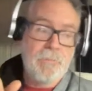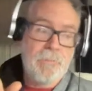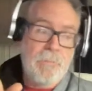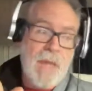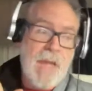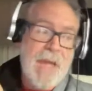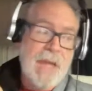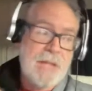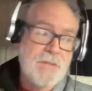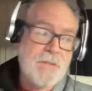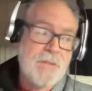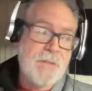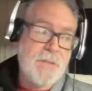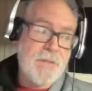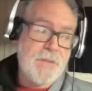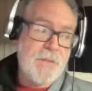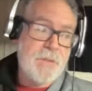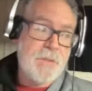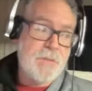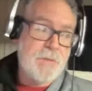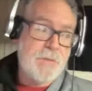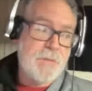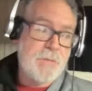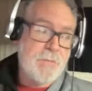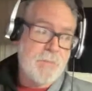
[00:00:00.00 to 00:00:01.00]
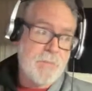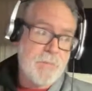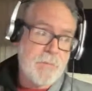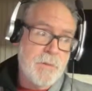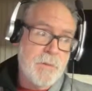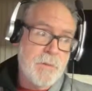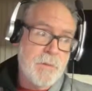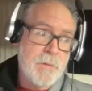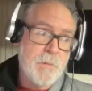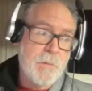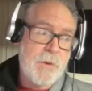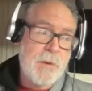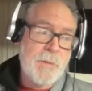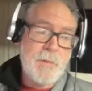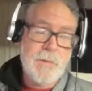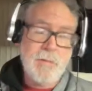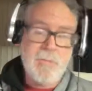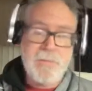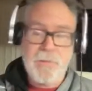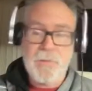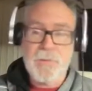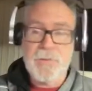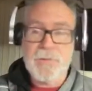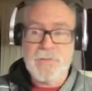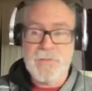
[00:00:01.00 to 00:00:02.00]
Actually, the primary
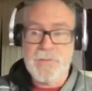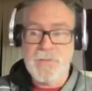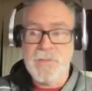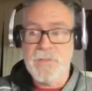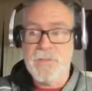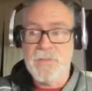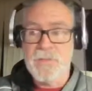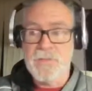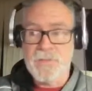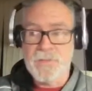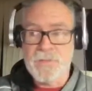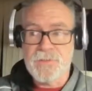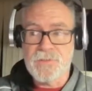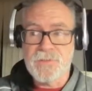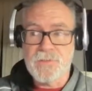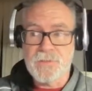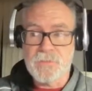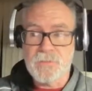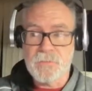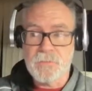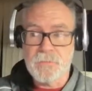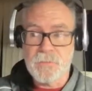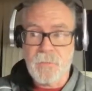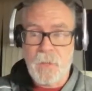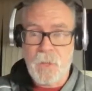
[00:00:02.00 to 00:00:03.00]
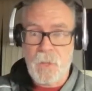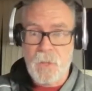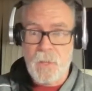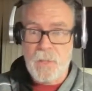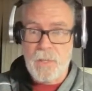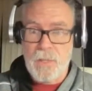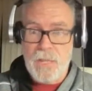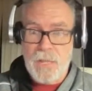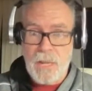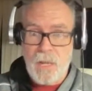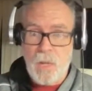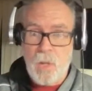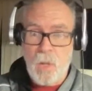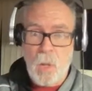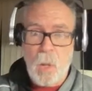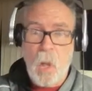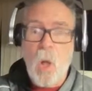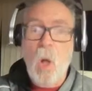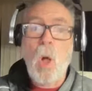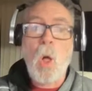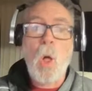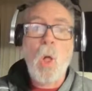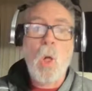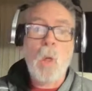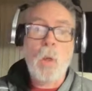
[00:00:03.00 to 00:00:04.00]
focus is
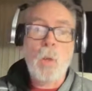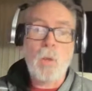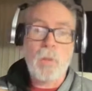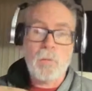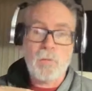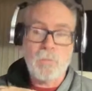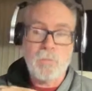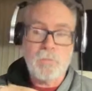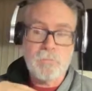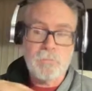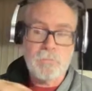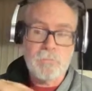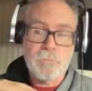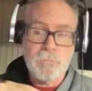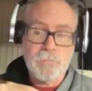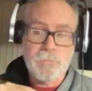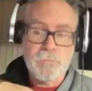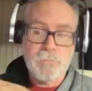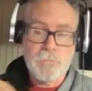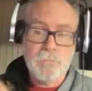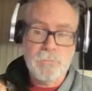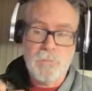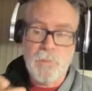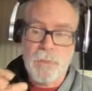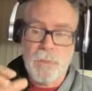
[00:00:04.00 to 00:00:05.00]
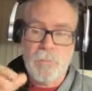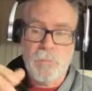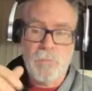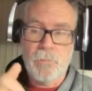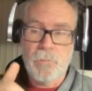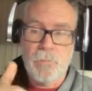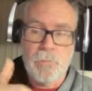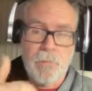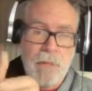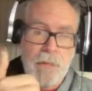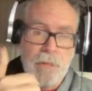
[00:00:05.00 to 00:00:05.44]
all, it